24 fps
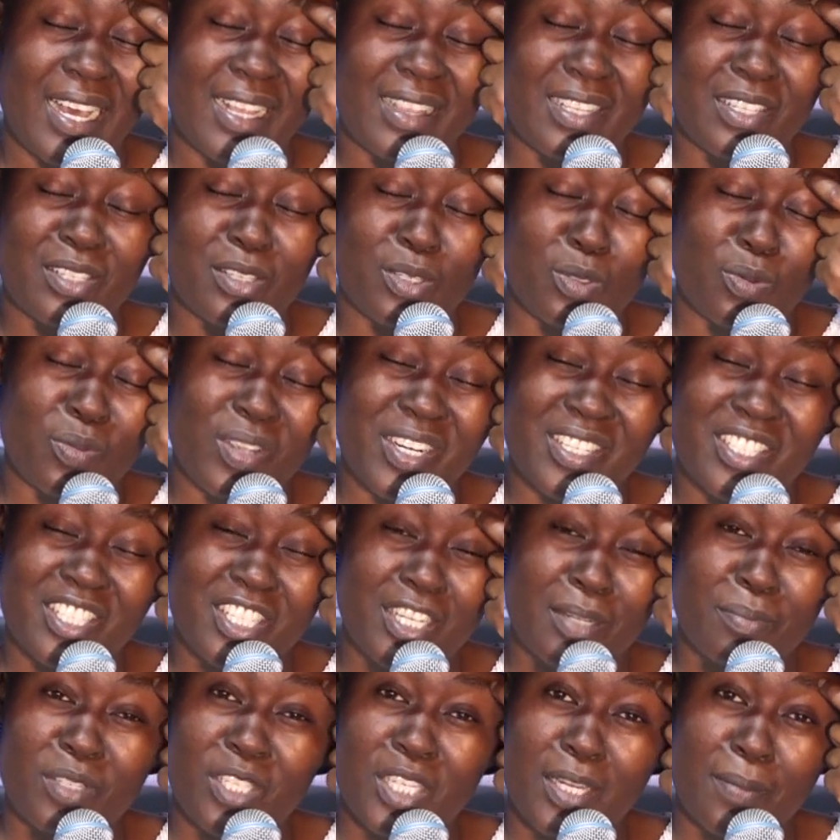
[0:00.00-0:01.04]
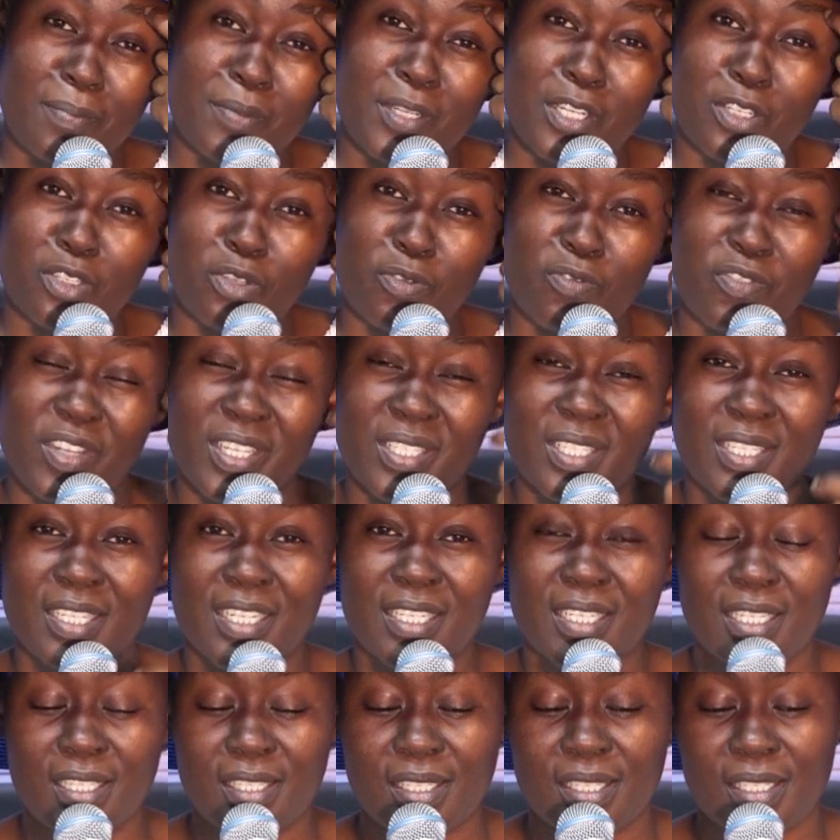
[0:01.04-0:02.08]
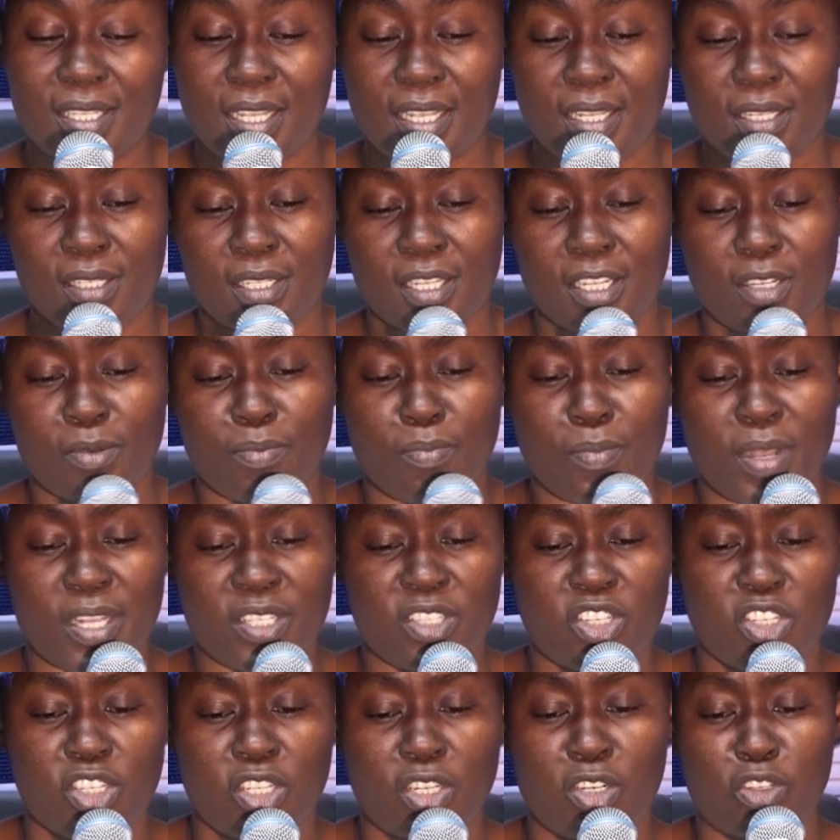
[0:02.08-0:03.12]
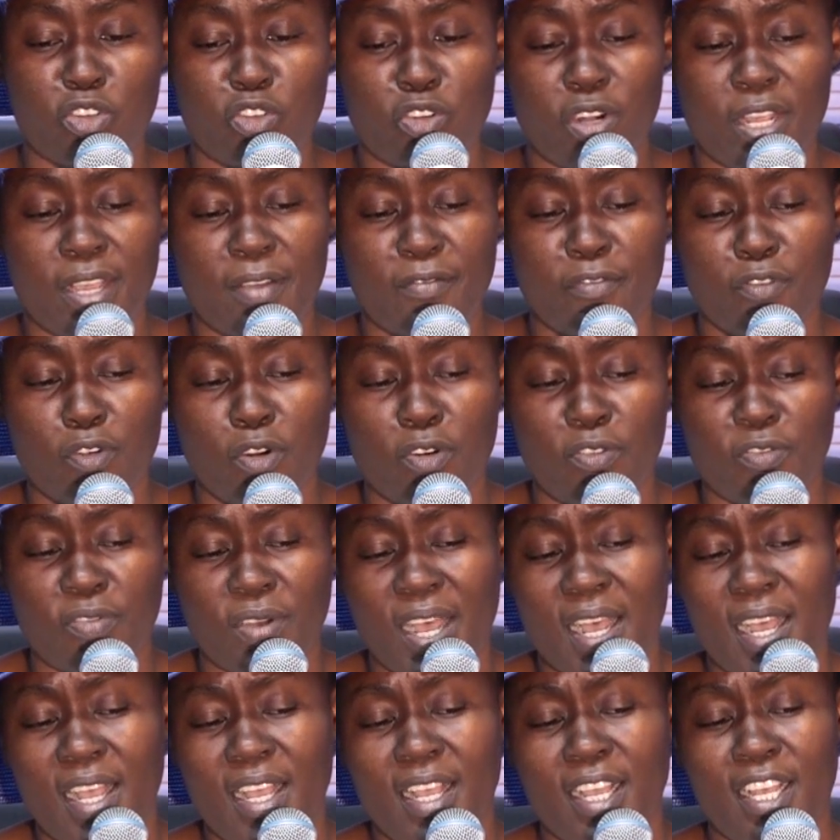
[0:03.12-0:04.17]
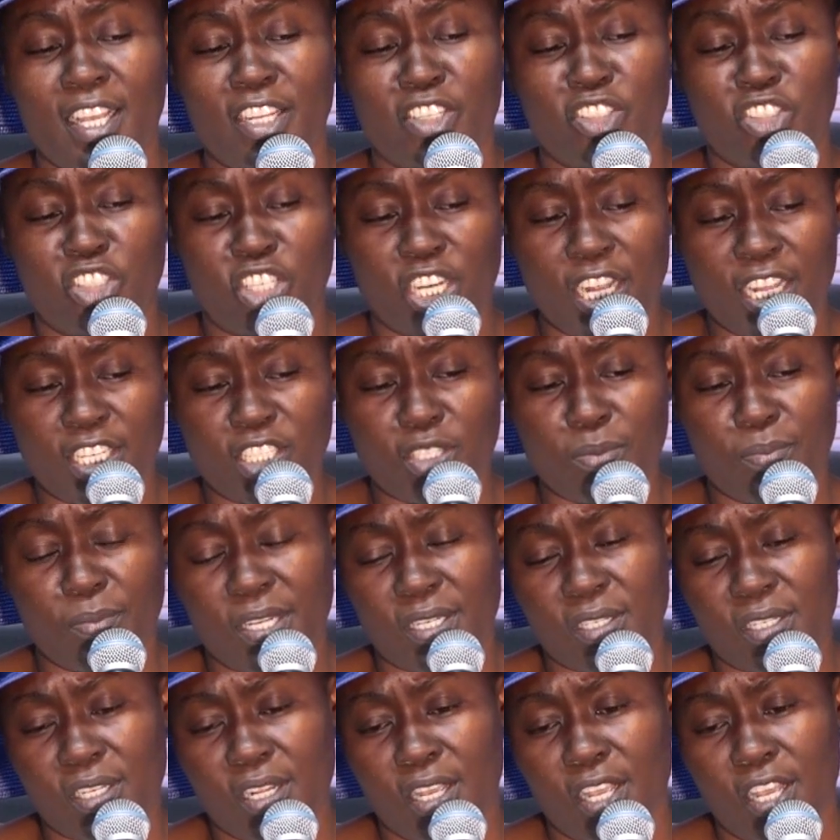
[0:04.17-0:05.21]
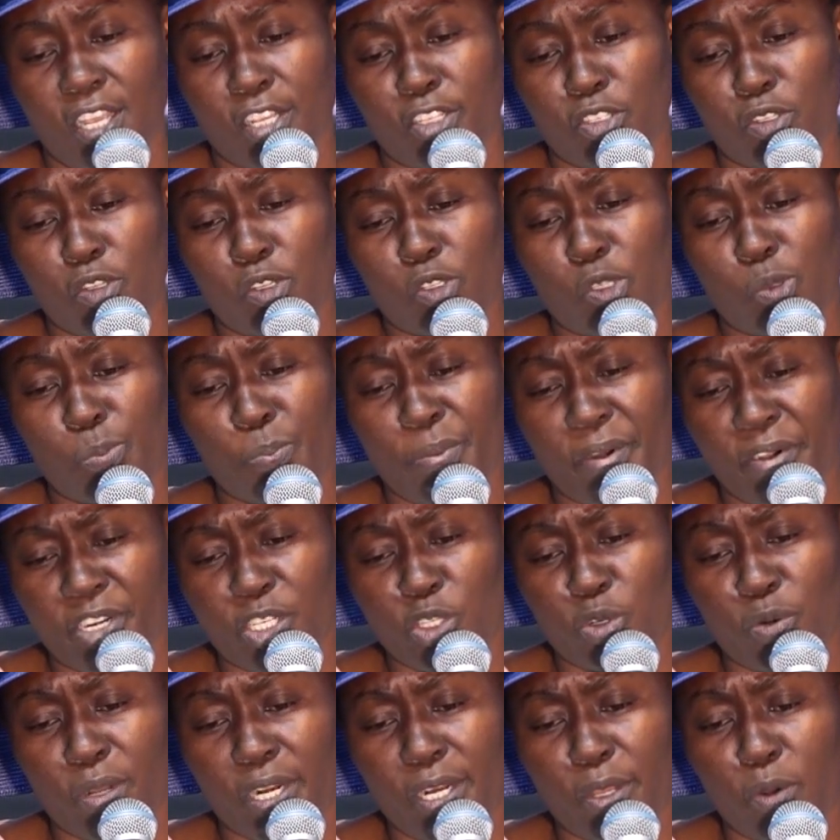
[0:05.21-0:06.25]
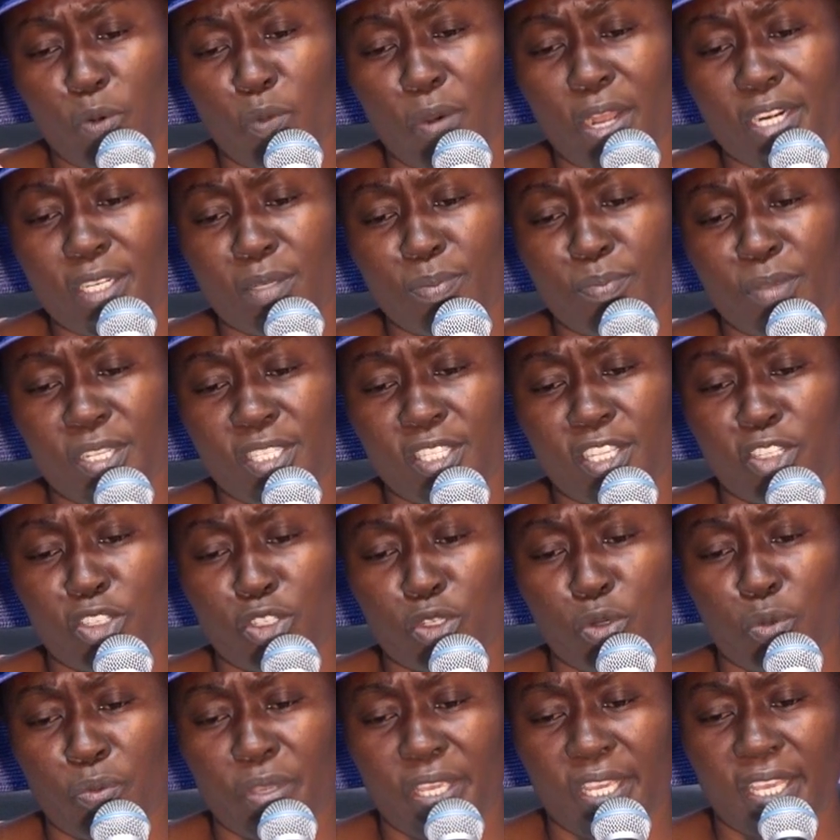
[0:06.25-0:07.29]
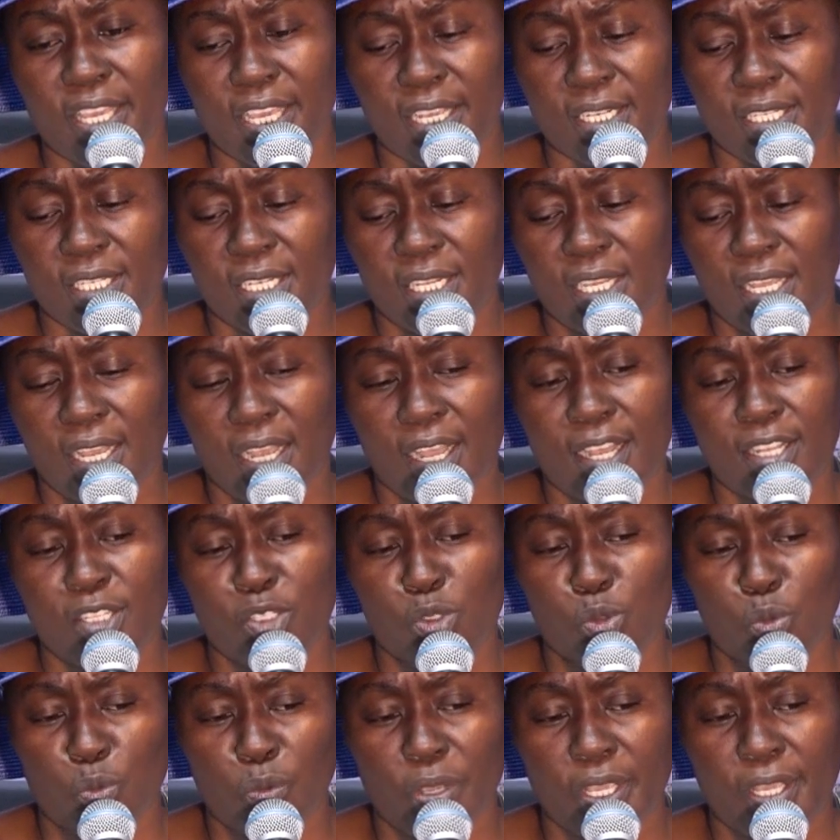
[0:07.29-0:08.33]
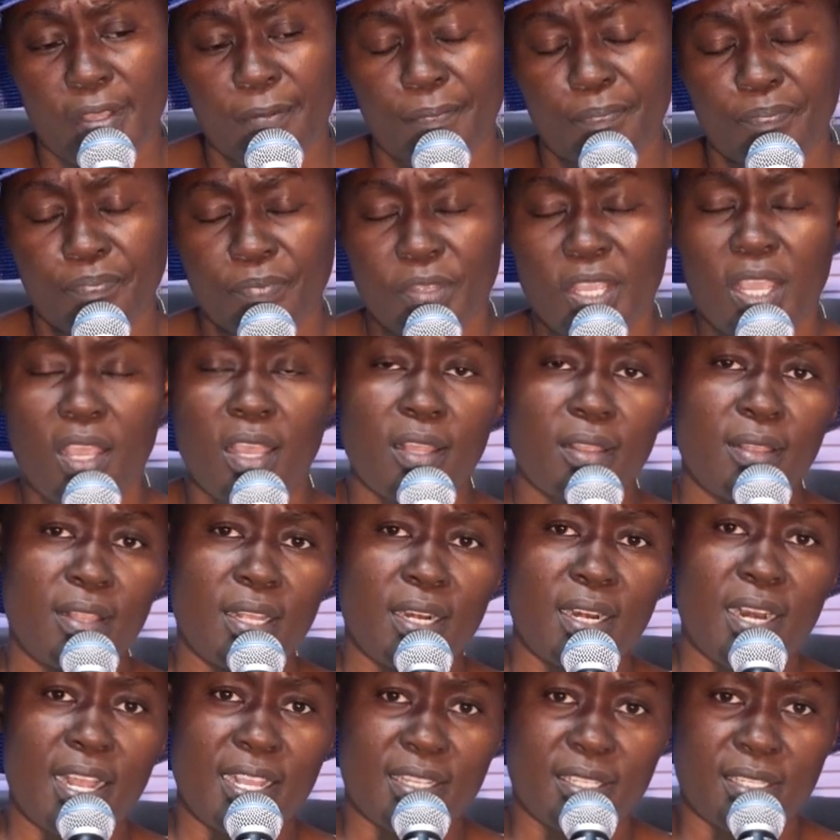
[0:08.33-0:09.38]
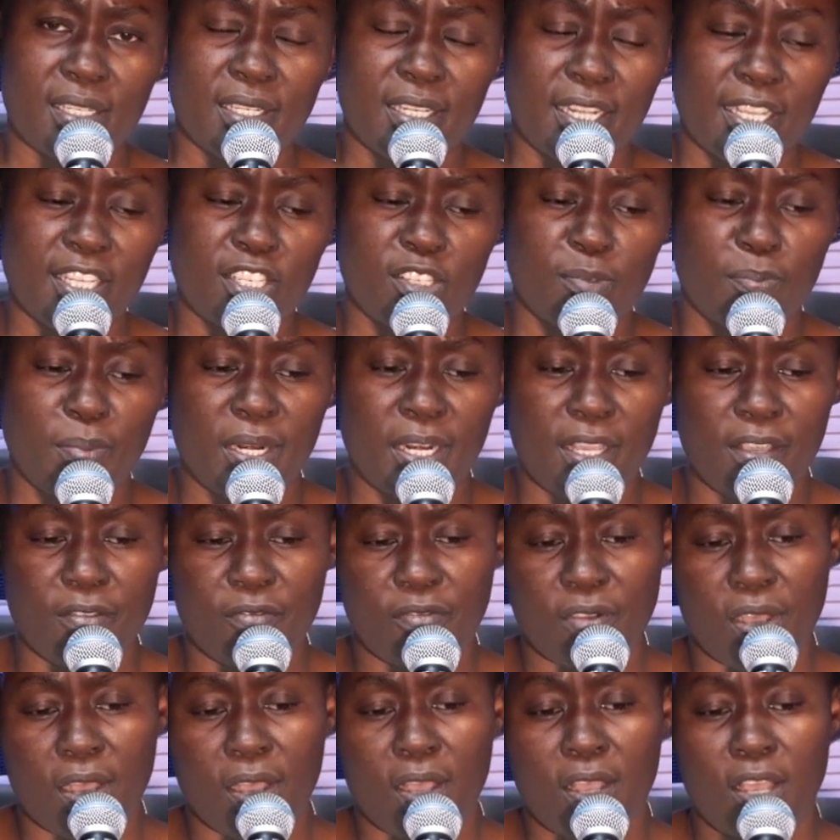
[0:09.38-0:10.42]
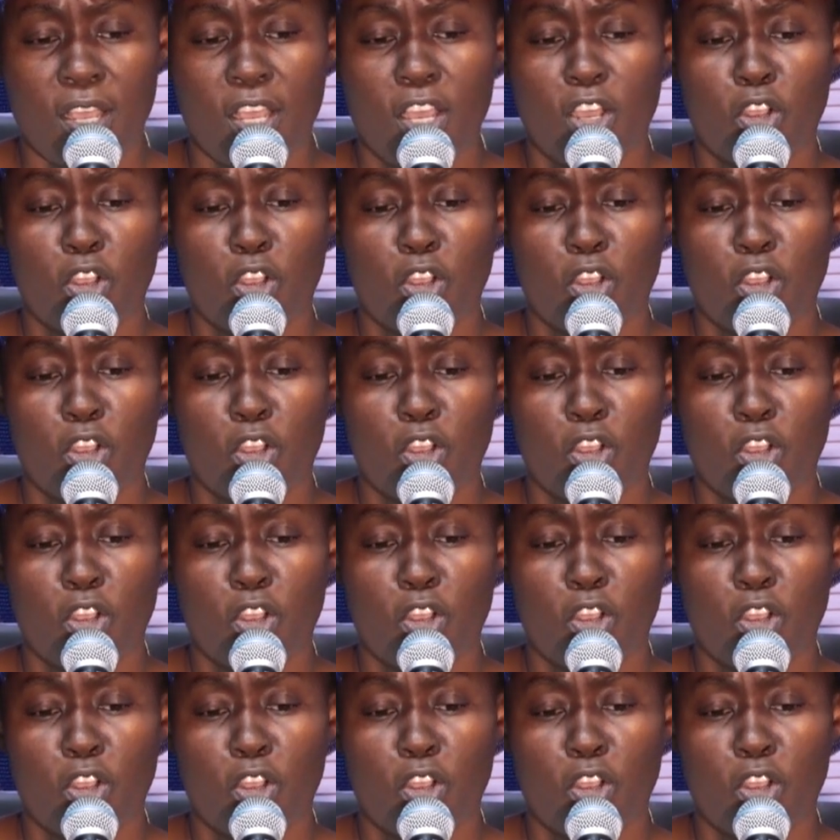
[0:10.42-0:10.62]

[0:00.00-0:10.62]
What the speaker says: This is what James chapter 2 verse 13 says, that mercy shall triumph over judgment. So spiritually, what message do we get here as we, the last days believer?